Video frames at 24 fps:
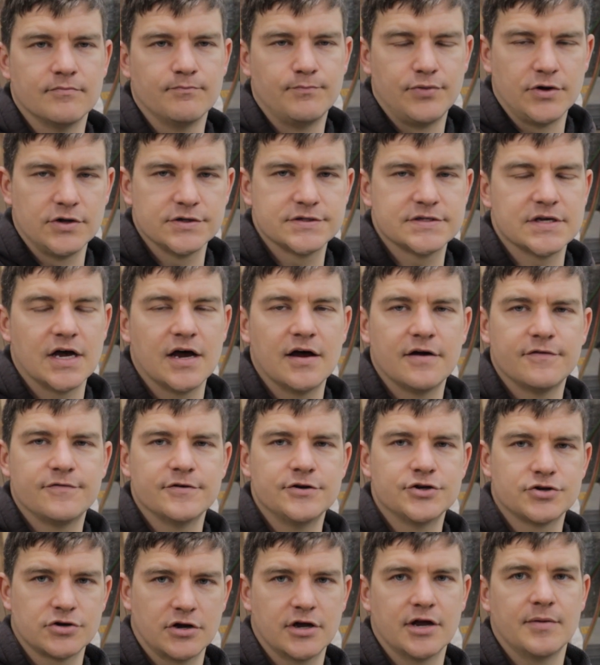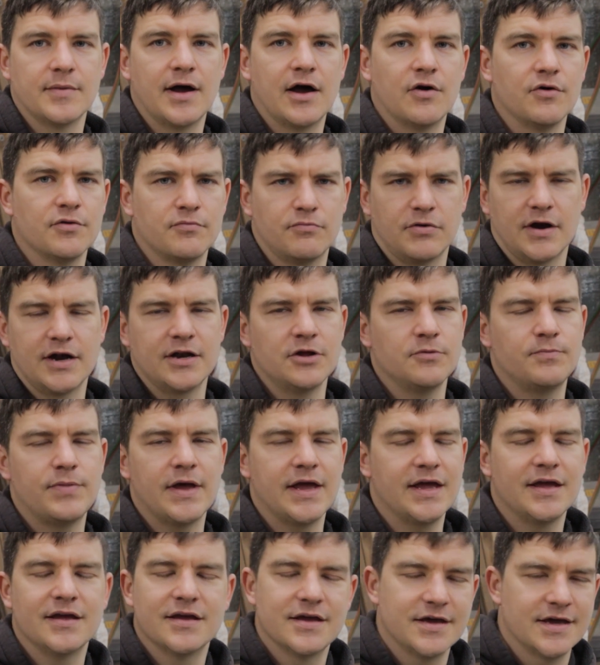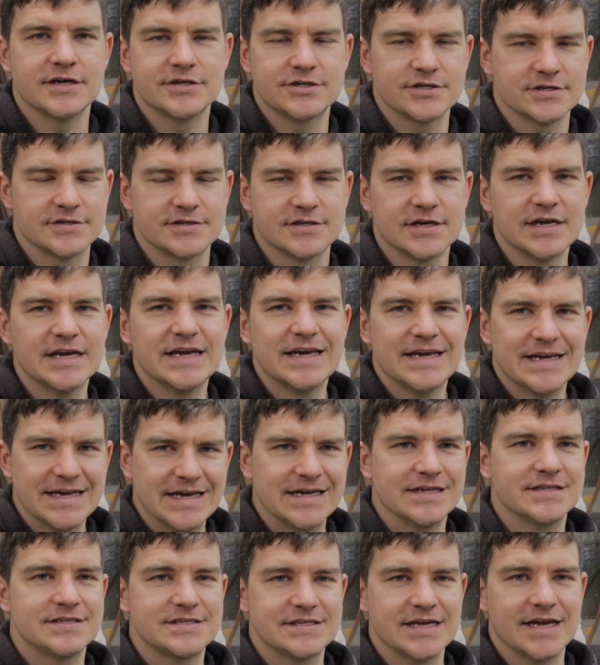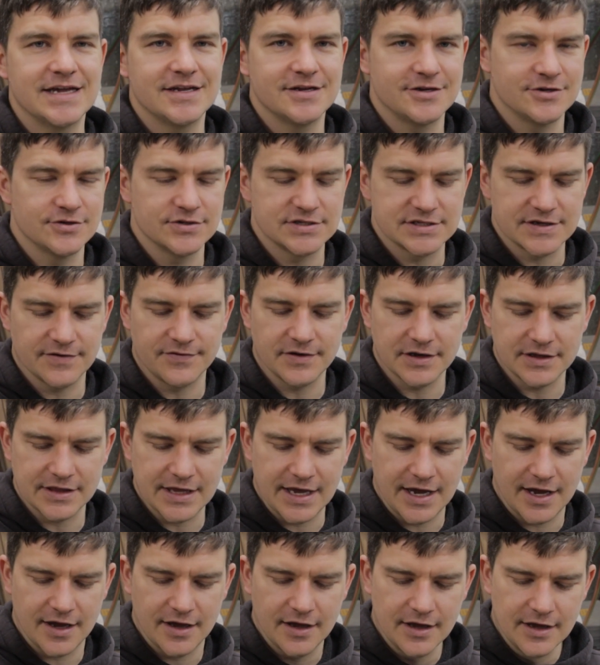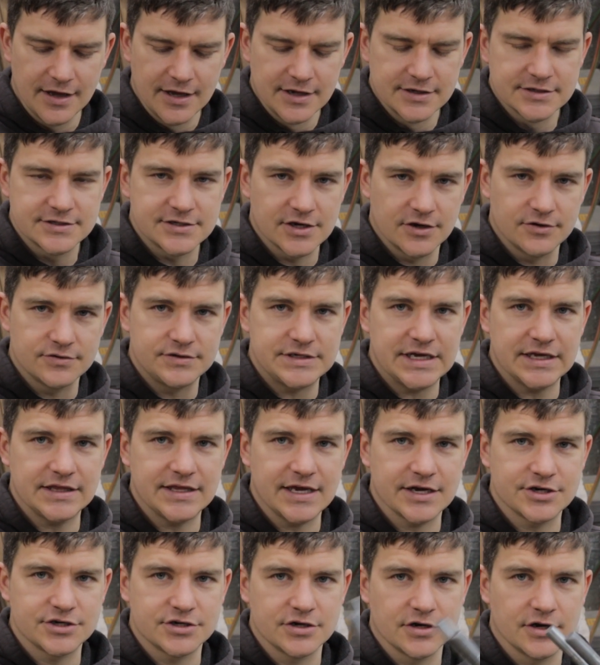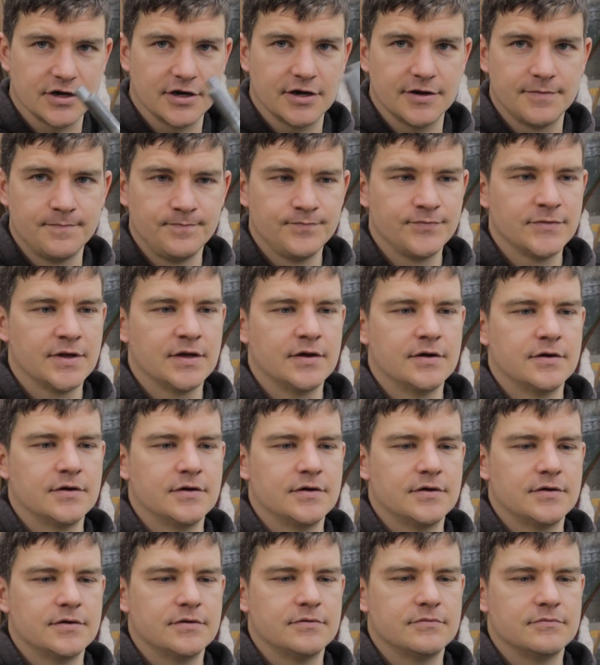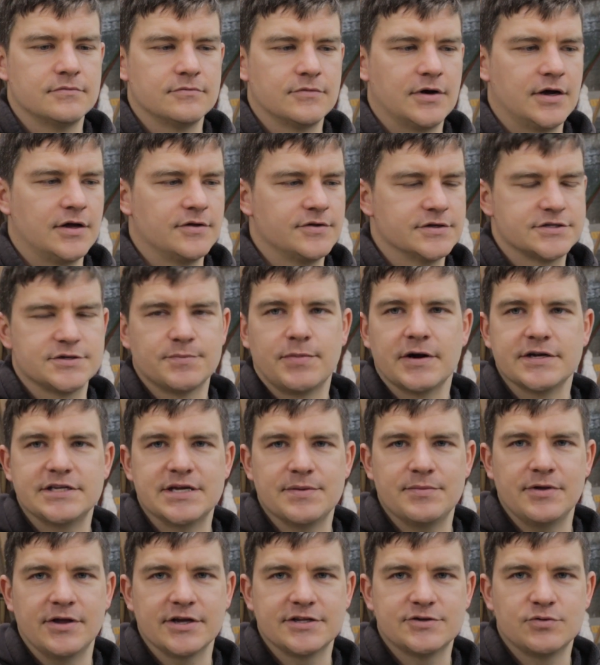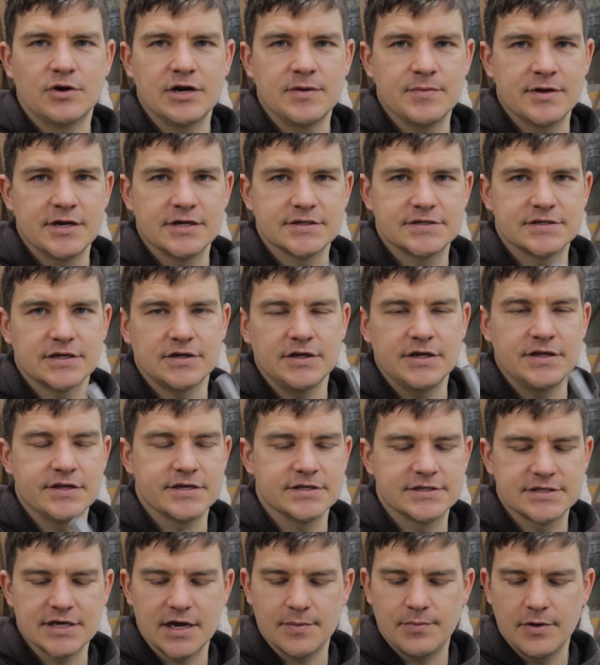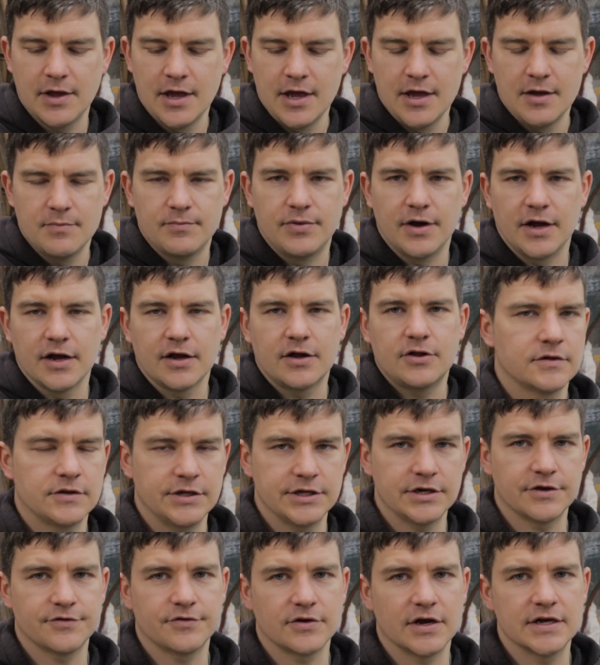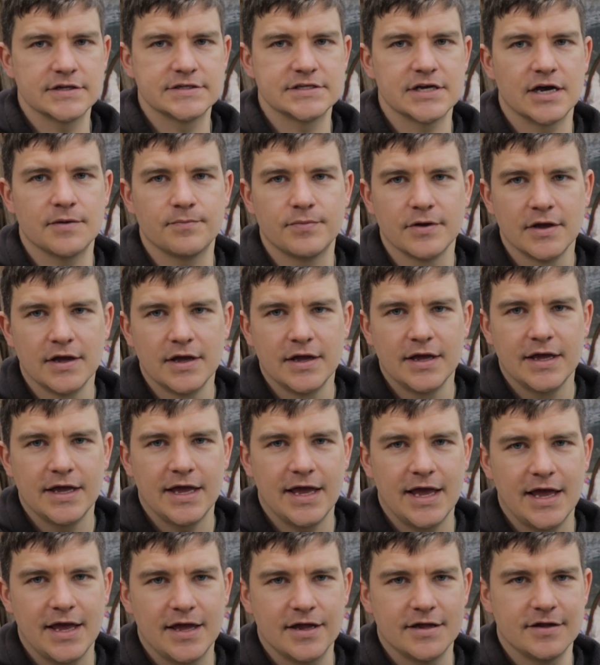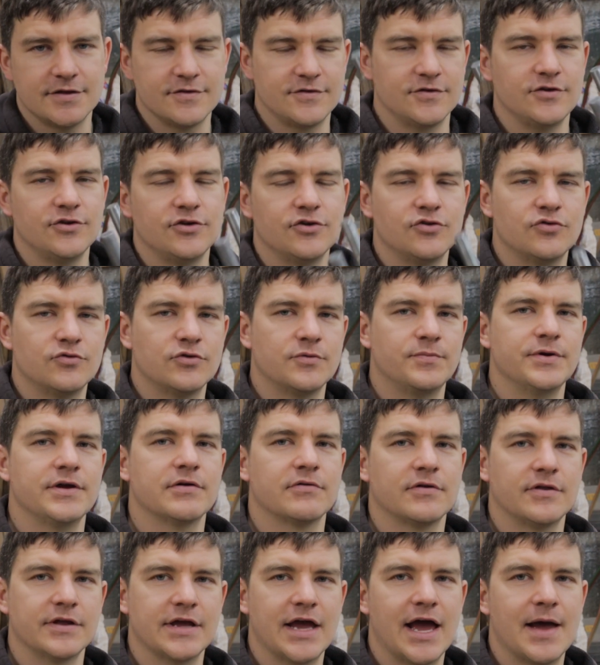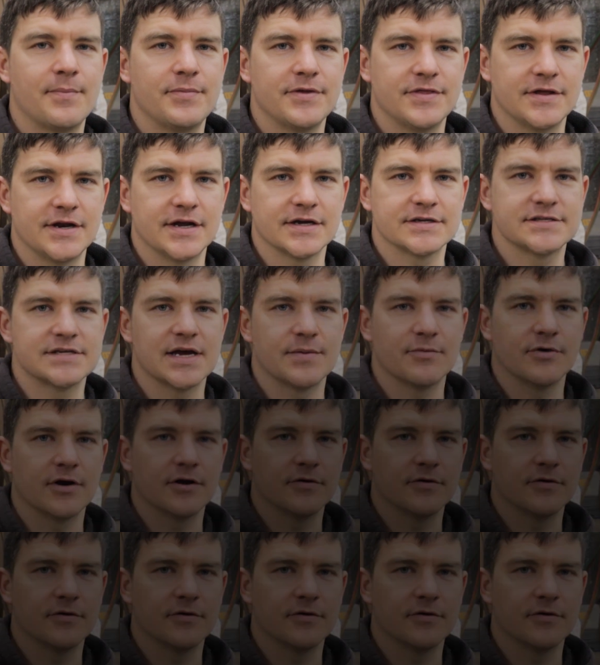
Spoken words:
bolts off and drilling them out with brand new paint, it's just insane to do stuff like that. So take the extra, well, this will probably take me like 20 minutes to clean this up, but clean your threads up and you will be really happy the next time